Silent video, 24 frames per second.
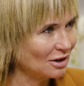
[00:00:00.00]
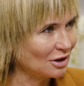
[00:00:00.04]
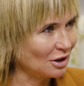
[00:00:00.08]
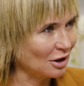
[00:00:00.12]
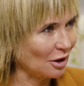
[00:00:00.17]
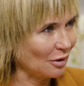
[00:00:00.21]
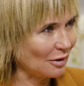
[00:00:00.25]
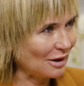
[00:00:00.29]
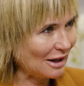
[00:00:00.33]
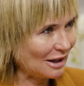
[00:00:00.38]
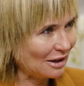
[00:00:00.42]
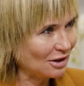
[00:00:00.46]

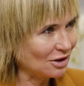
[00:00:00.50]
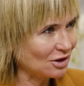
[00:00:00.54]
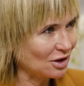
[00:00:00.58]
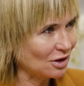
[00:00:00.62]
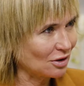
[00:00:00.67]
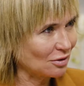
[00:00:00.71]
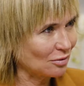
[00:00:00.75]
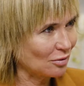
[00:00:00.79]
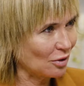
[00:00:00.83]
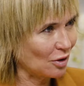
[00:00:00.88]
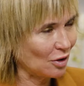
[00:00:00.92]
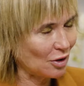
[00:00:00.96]
You go
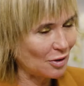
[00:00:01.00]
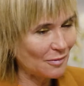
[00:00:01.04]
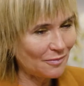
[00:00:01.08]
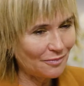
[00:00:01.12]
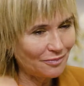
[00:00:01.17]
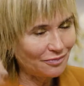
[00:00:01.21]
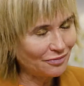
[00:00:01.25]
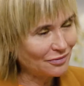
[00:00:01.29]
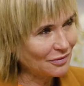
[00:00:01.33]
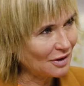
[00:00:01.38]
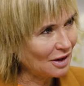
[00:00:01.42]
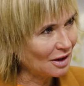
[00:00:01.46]
into the
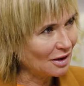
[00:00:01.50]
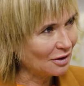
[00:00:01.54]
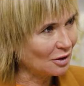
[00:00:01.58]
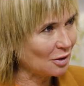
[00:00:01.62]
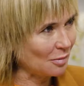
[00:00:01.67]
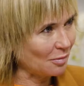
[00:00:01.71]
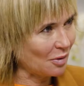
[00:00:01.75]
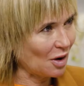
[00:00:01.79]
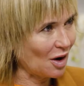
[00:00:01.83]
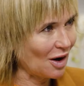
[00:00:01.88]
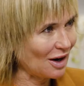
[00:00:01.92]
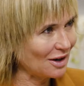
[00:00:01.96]
room,
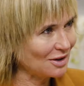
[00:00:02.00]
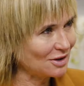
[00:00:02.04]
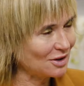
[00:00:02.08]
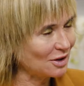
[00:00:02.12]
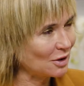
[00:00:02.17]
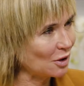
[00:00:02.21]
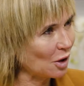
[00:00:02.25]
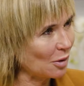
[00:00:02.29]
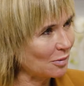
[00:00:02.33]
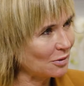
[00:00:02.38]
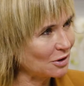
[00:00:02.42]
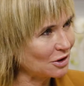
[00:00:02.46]
the buyers
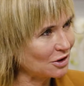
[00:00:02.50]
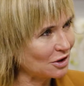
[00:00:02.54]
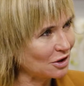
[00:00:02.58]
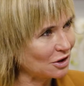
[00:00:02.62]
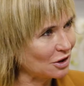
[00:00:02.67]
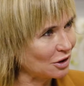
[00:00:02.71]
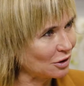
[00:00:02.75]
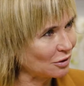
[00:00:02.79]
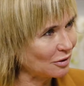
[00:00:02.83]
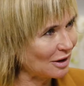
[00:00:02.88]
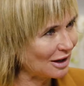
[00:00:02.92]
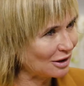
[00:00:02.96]
sit
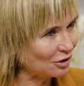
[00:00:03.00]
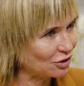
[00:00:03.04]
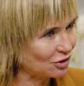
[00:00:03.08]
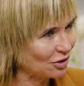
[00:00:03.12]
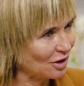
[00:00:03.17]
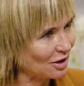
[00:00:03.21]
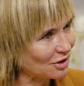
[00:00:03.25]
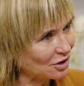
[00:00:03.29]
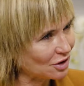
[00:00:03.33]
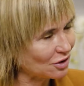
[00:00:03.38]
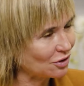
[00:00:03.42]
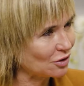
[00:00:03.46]
opposite you and
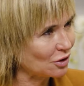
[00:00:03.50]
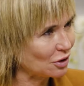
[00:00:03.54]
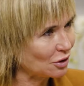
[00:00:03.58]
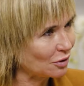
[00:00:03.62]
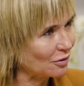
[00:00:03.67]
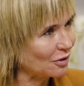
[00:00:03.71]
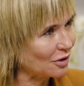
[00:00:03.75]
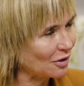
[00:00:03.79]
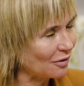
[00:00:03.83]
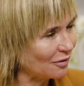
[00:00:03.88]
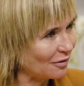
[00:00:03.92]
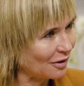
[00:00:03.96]
try and screw
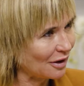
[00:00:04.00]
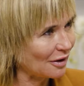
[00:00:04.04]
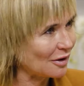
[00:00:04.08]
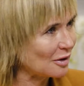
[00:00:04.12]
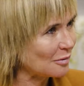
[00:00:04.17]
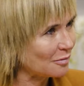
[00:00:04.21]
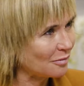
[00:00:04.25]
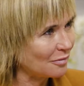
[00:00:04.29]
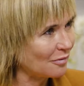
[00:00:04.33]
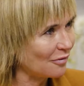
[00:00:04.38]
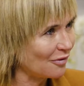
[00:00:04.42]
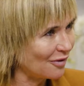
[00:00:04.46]
you for the
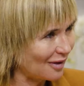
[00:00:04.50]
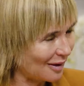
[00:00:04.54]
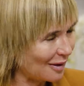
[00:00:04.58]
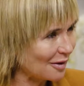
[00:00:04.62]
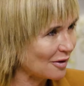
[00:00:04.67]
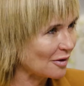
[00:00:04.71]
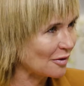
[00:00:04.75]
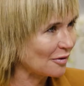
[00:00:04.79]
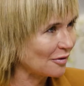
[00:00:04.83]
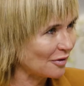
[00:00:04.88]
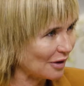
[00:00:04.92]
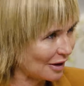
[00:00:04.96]
very,
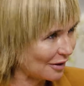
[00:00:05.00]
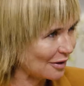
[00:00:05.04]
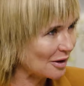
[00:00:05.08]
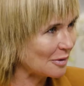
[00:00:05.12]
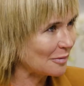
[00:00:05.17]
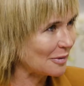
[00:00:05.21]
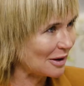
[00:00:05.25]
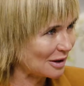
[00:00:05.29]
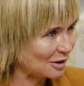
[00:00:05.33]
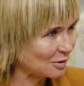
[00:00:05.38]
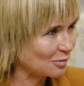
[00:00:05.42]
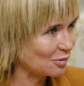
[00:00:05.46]
very,
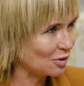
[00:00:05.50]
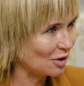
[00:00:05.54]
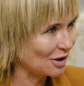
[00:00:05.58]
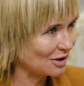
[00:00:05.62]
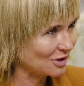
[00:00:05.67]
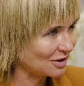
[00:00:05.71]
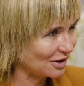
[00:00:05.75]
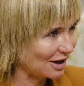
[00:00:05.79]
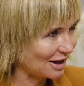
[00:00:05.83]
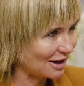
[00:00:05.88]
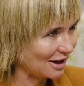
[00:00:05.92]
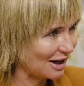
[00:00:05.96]
very best
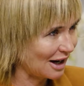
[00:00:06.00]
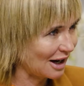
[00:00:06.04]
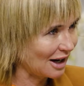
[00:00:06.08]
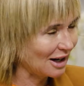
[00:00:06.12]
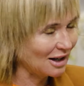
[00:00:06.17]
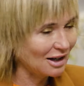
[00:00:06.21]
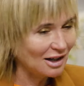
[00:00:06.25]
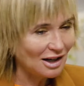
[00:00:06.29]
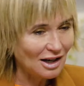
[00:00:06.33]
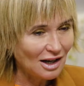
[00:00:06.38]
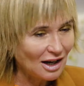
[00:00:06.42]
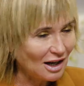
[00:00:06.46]
price they
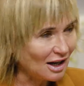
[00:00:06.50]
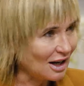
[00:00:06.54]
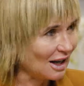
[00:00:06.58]
can.